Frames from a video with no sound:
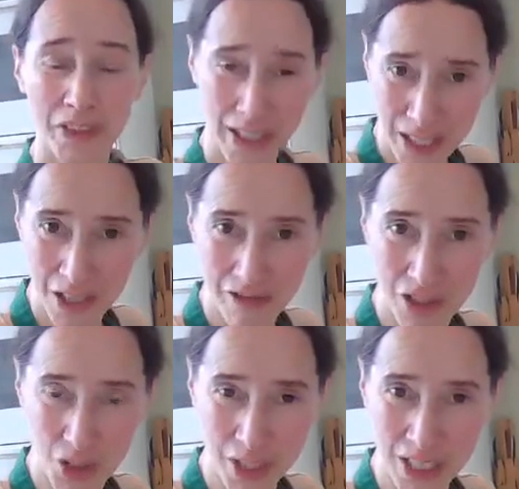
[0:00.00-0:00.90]
thank you for
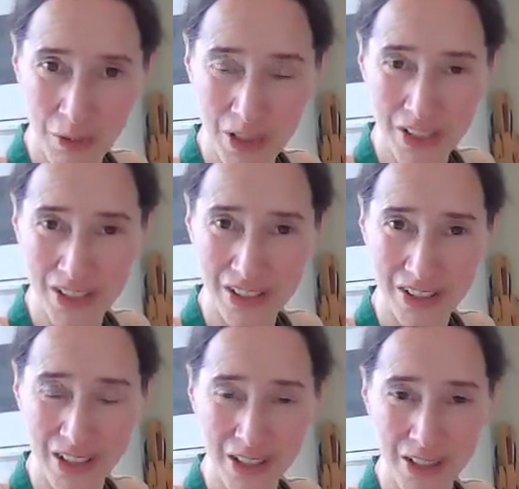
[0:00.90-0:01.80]
joining with
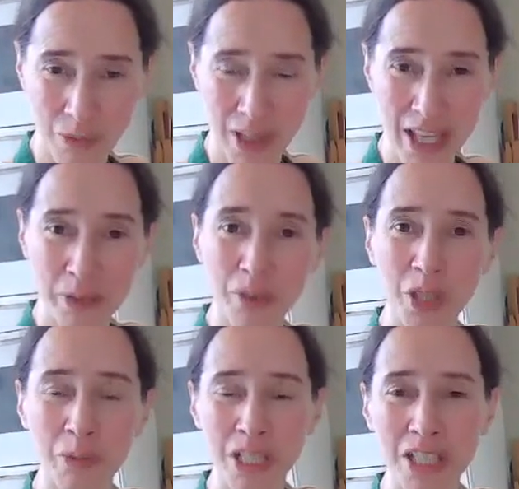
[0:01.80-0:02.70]
us with Edinburgh
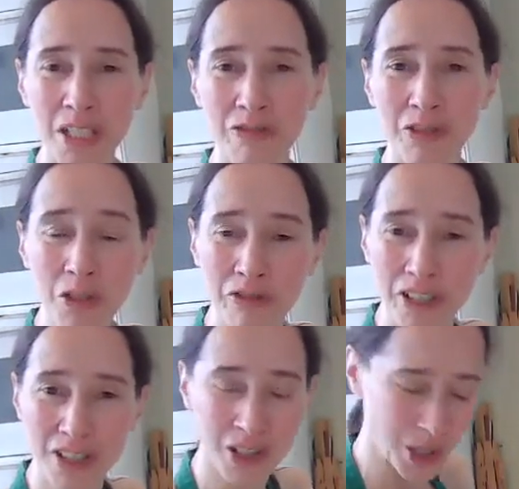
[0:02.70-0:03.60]
Community Food for
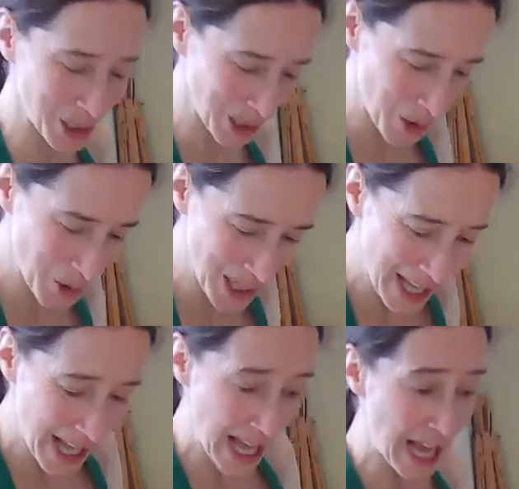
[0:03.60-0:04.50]
this cook-along,
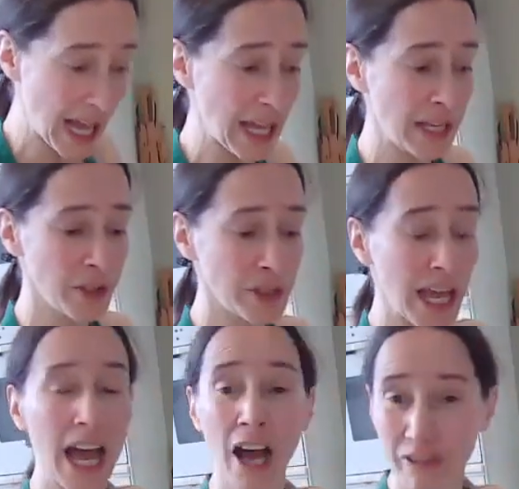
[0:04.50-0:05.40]
and
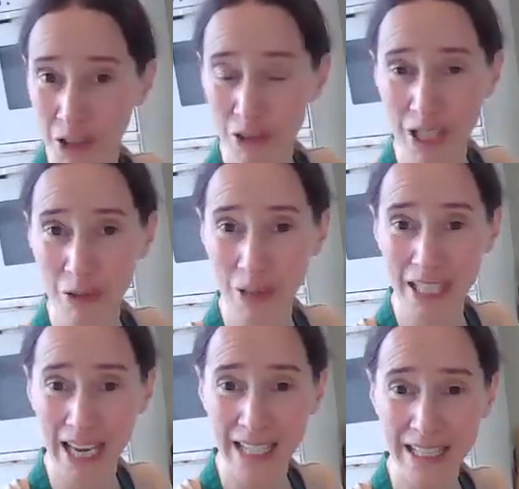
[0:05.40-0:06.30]
have a great
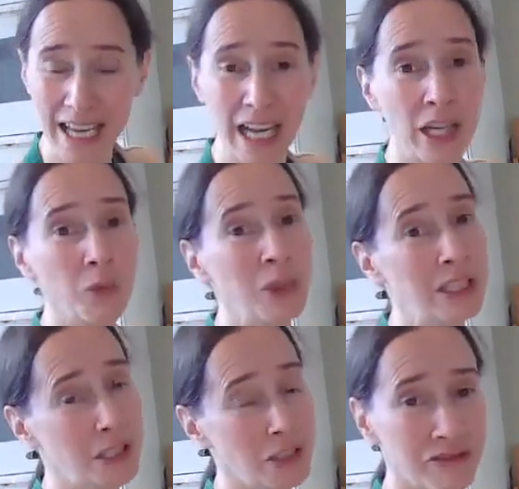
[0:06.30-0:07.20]
weekend, and
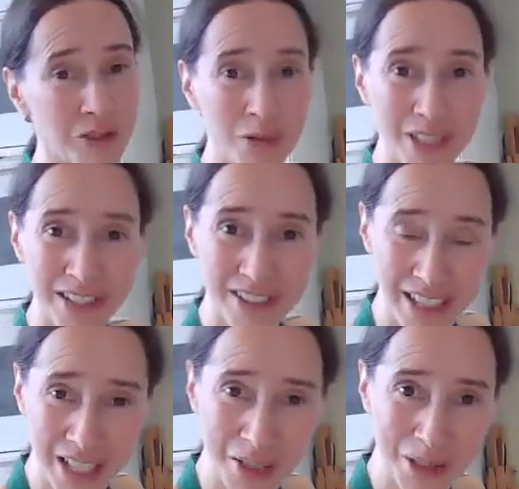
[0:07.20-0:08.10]
we look forward to
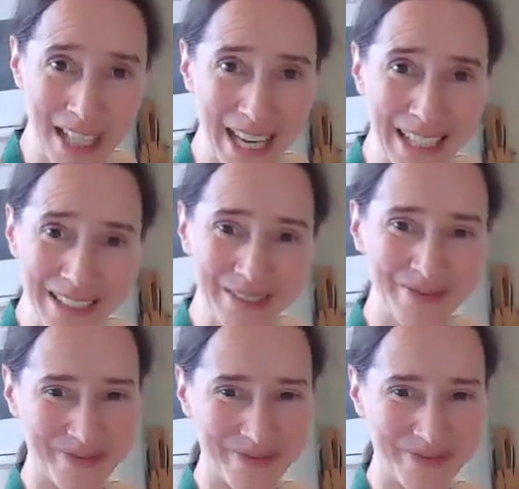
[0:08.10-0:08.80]
seeing you again.